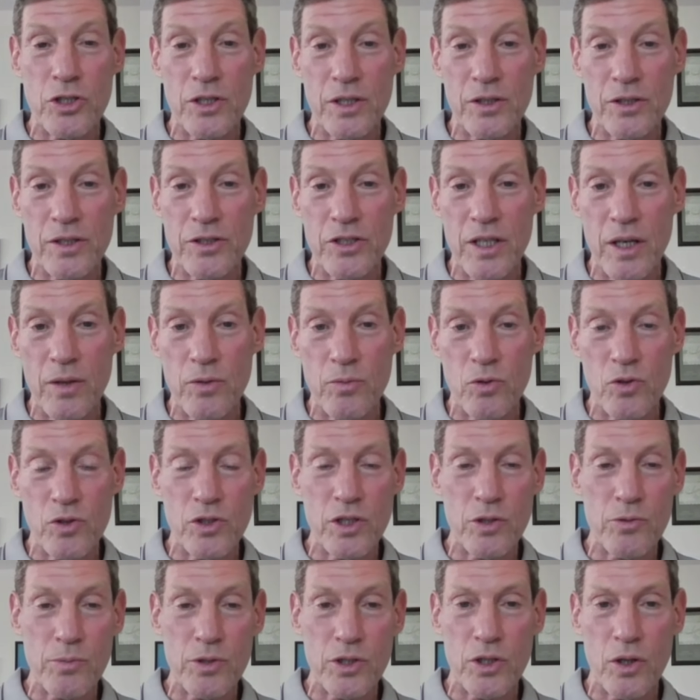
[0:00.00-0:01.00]
the Talmud,
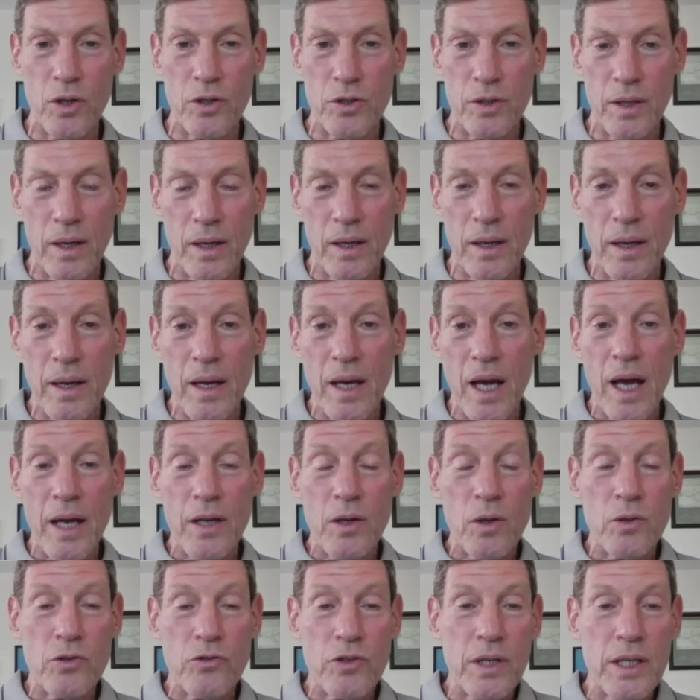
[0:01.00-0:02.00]
and beyond, I
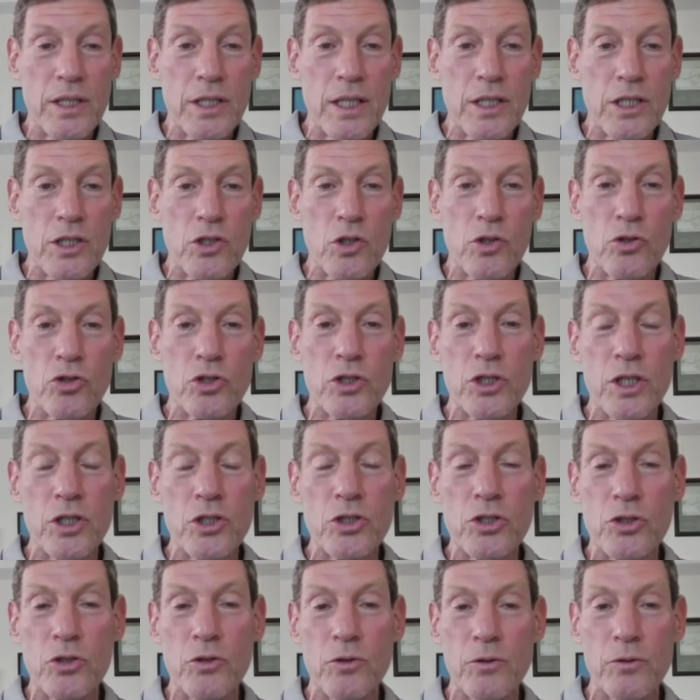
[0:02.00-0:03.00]
don't find any
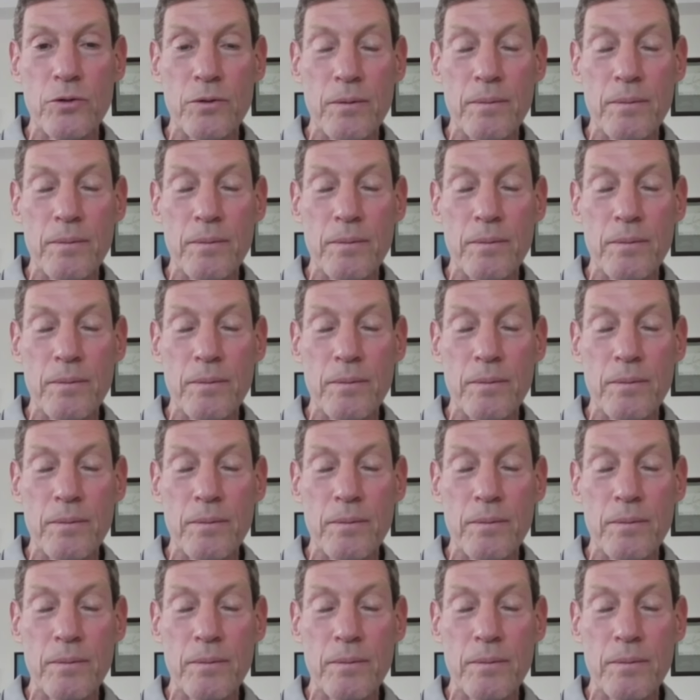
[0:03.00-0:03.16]
contradiction.